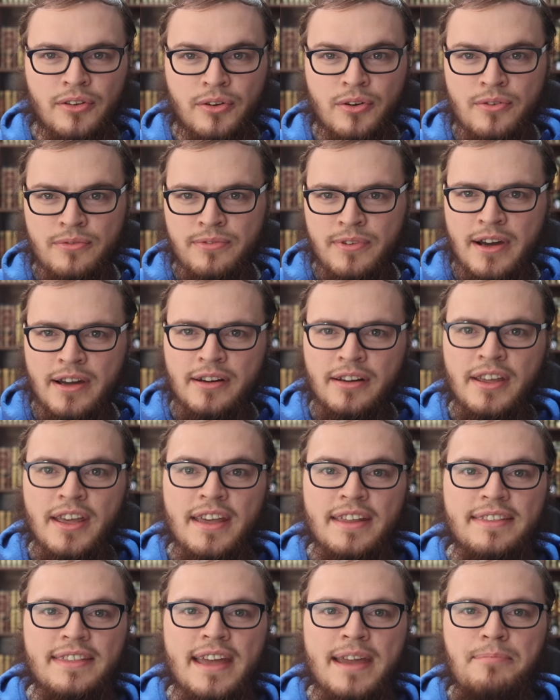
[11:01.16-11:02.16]
The kuffar,
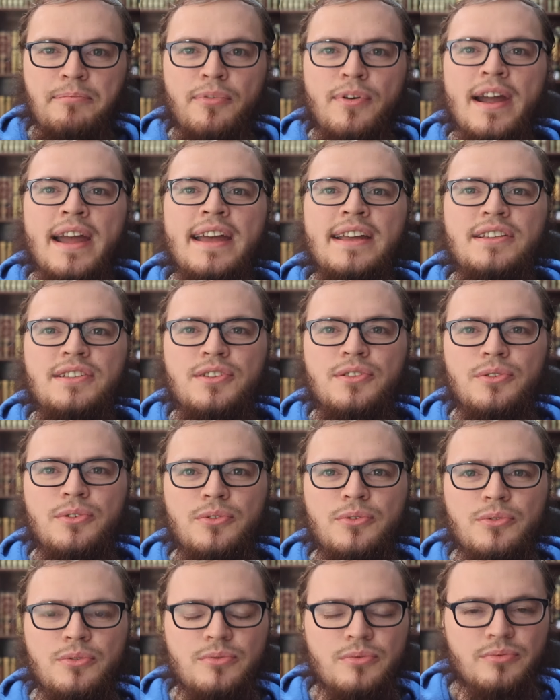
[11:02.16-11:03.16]
they
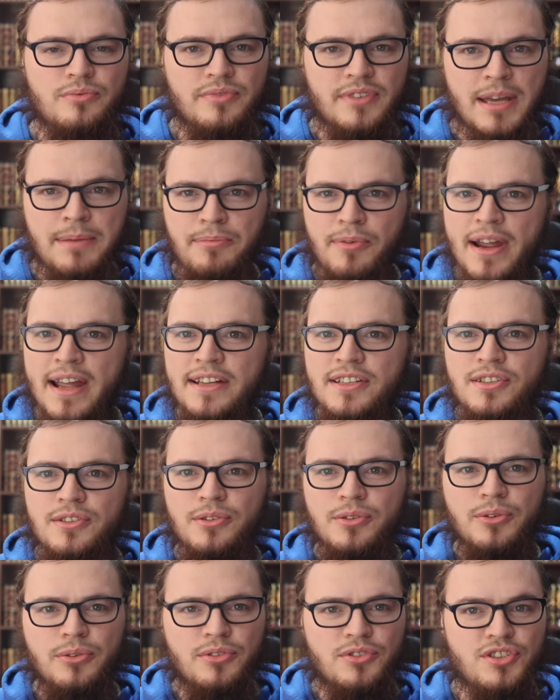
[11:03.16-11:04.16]
pray
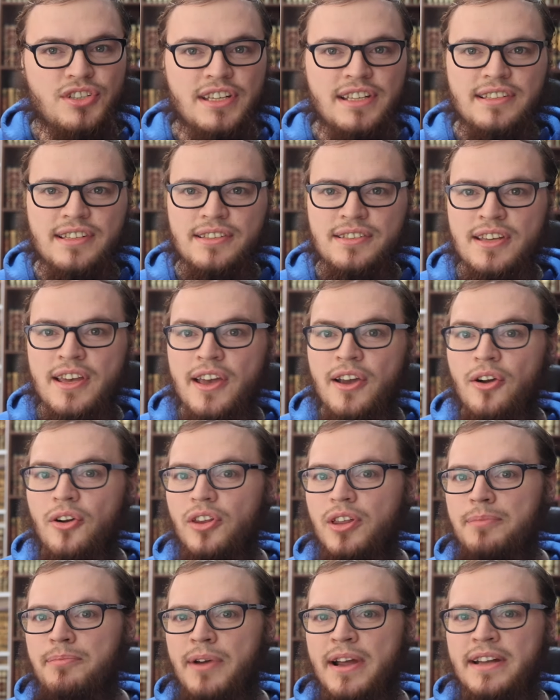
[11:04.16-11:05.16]
to Jesus
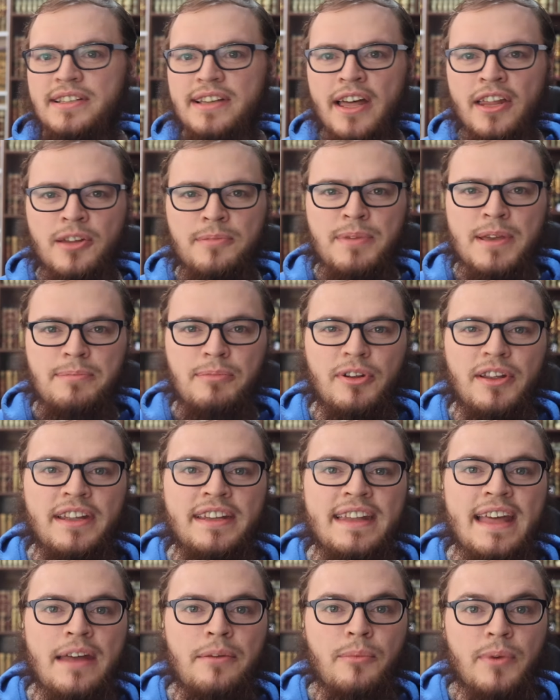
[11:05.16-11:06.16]
or they pray to other people.
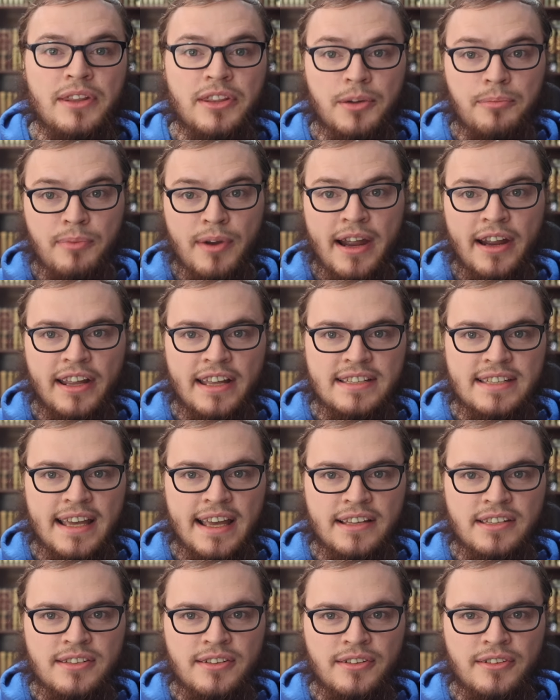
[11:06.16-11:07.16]
And then when their prayer gets
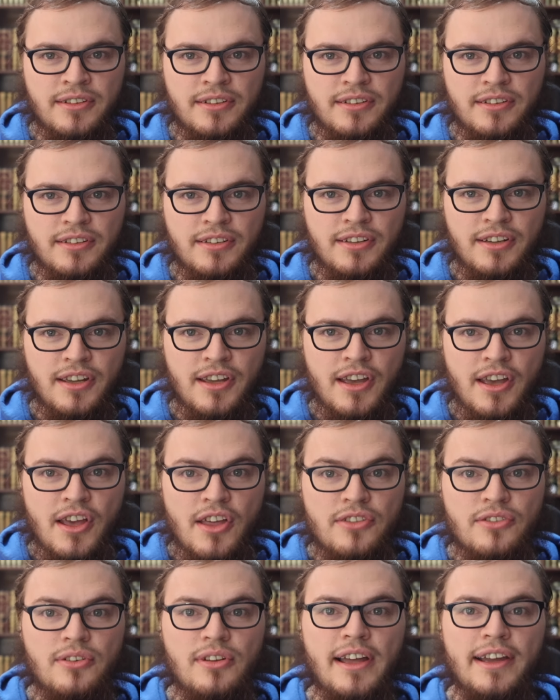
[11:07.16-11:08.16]
answered,
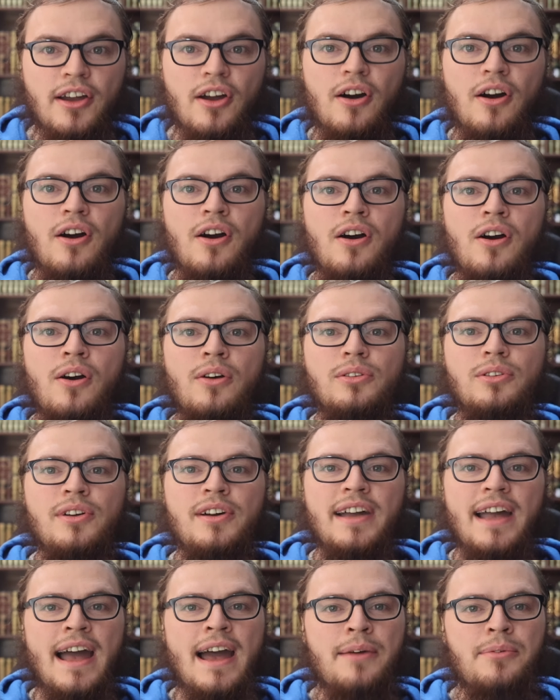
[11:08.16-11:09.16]
they're like, oh,
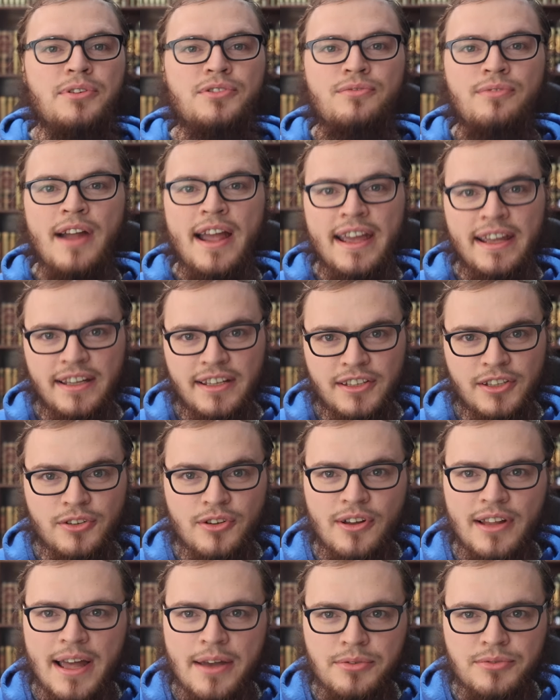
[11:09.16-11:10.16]
look, I was right. You
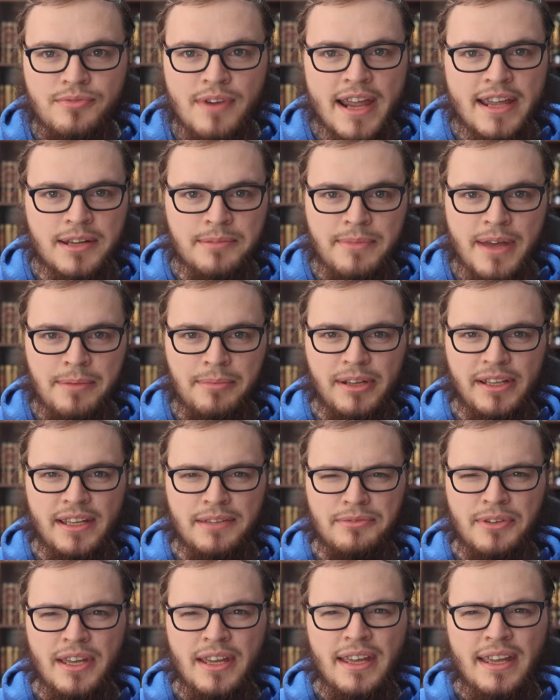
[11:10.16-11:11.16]
know, I was right in my belief.